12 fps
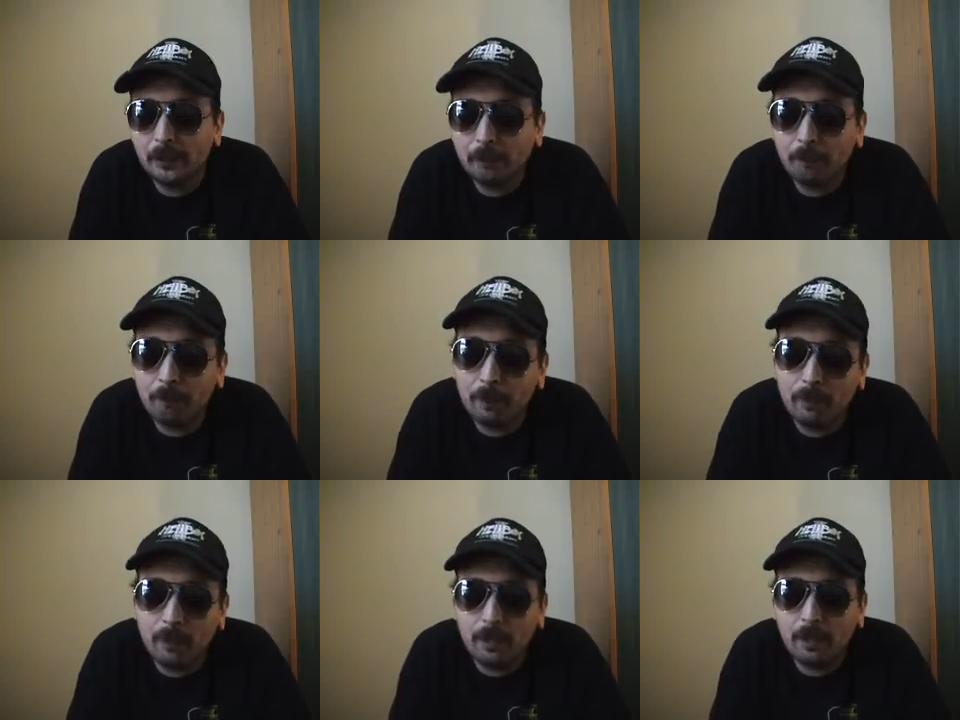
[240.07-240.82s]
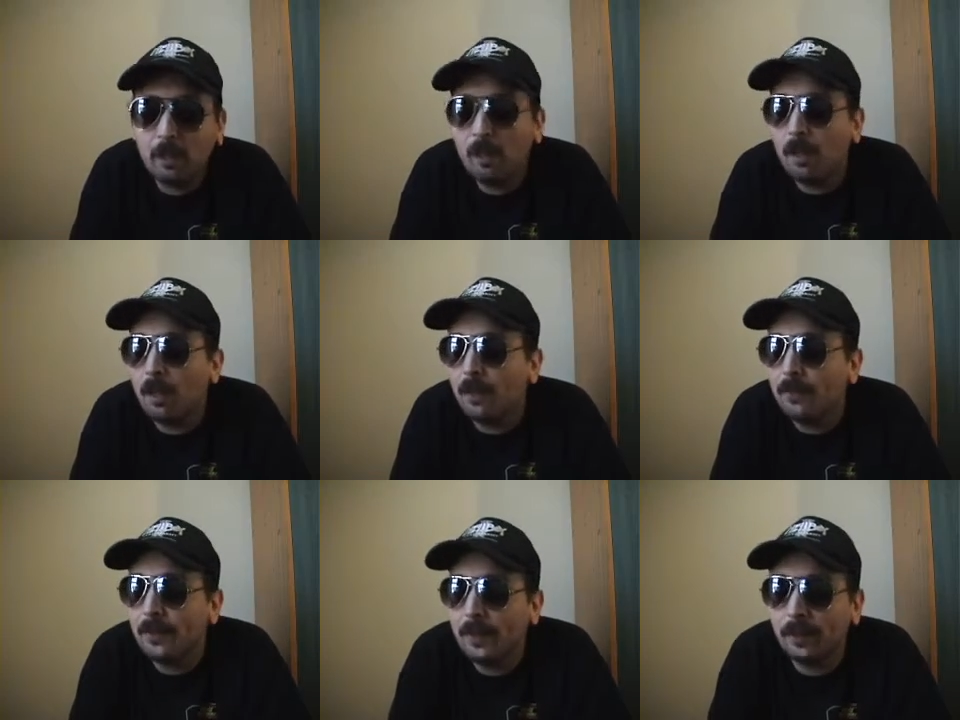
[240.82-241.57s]
shop have built a
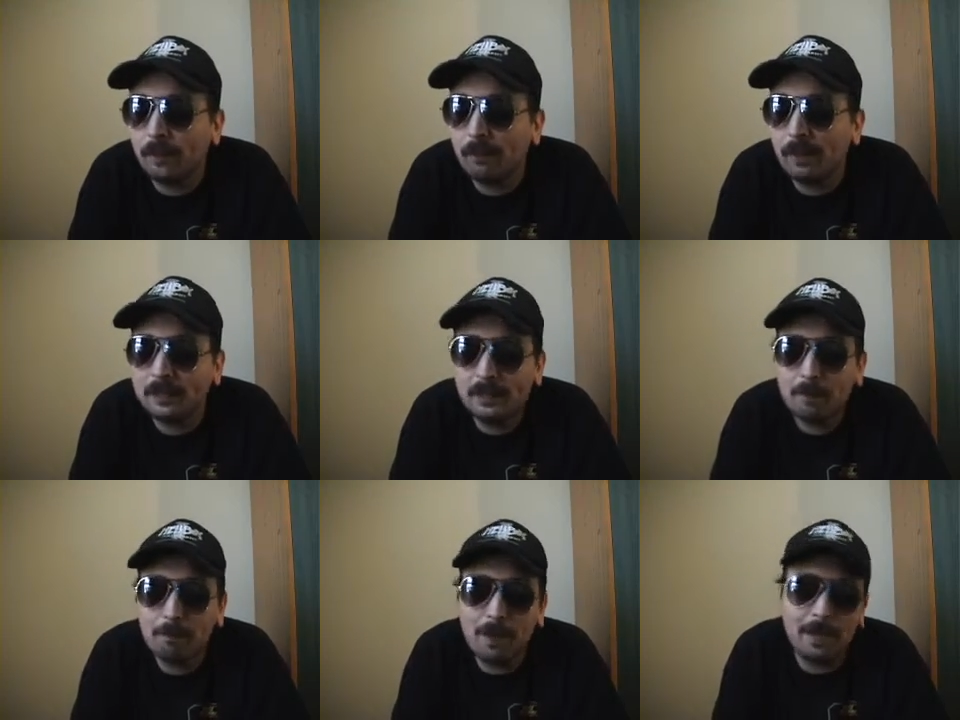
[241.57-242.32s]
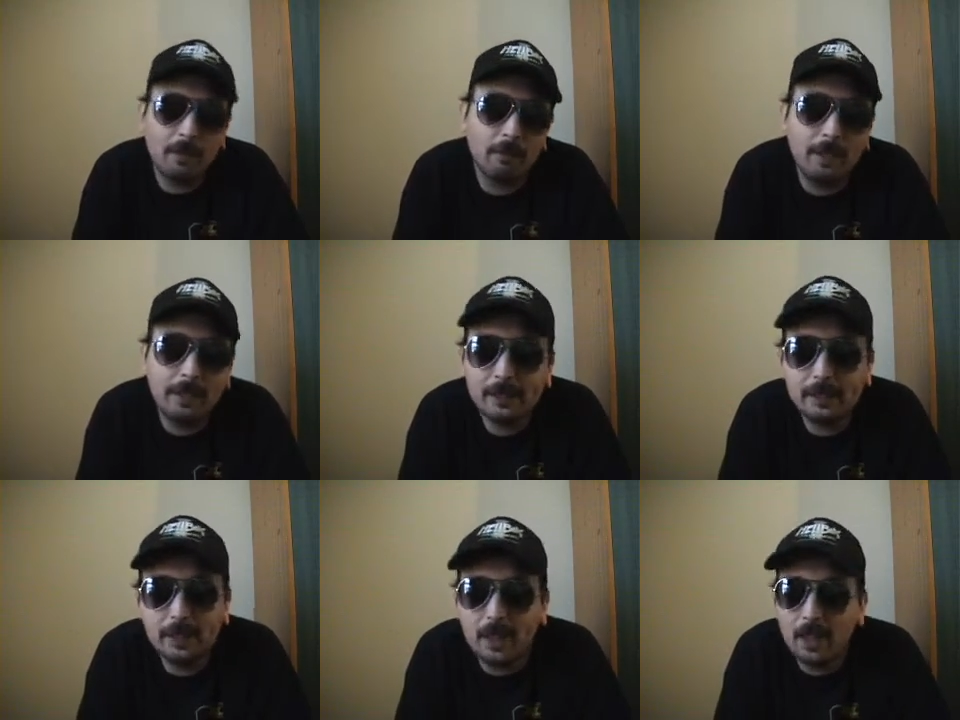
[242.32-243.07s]
car that they're going to race in a banger
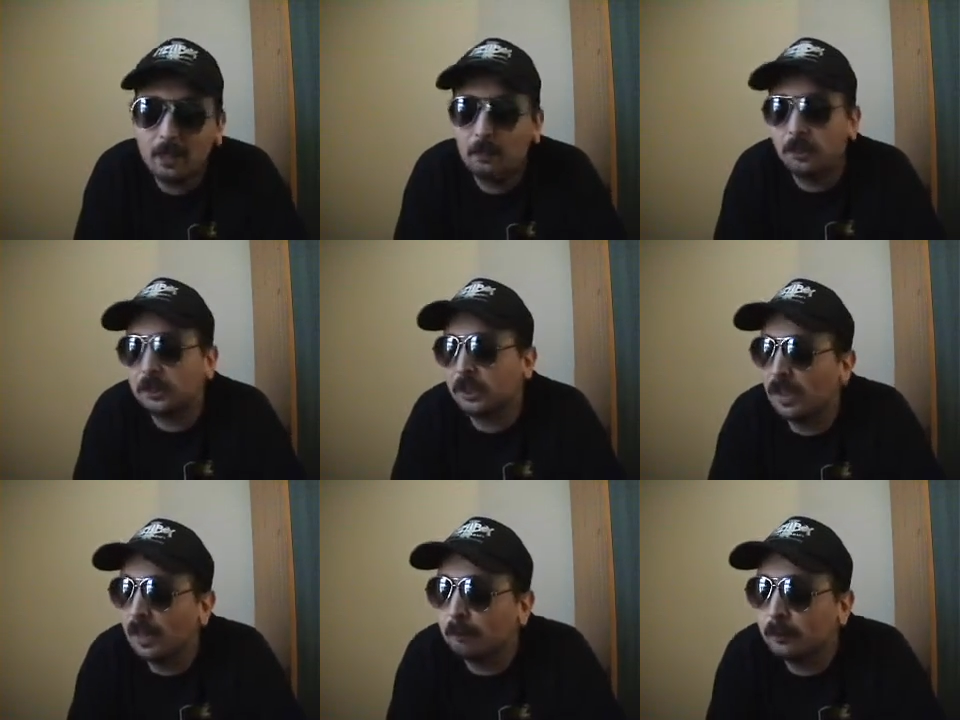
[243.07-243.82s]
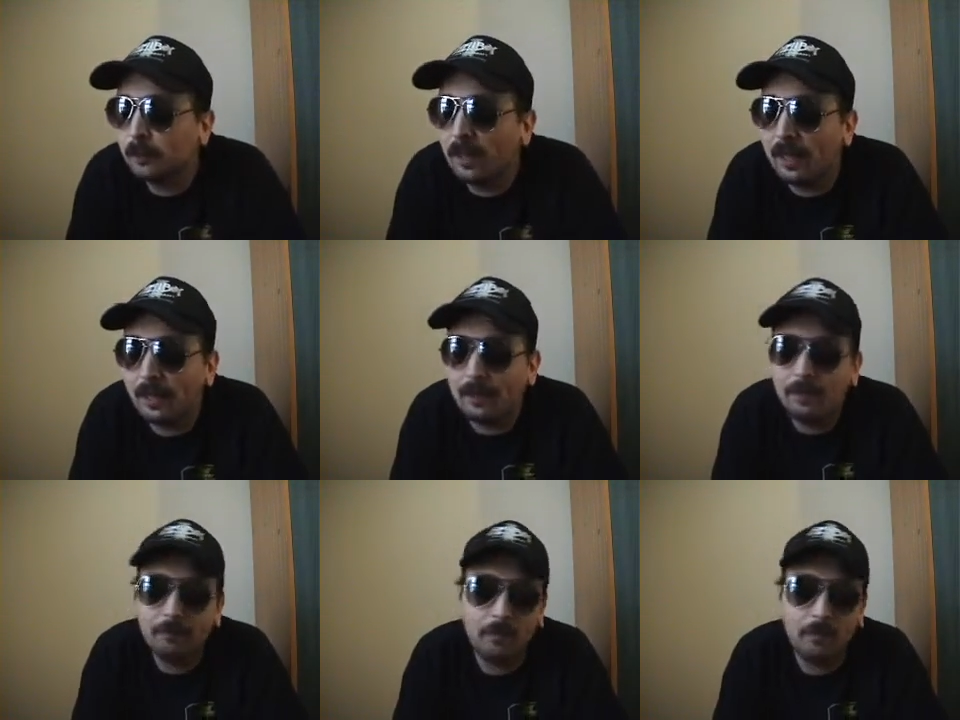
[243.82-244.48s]
race called Slam Track.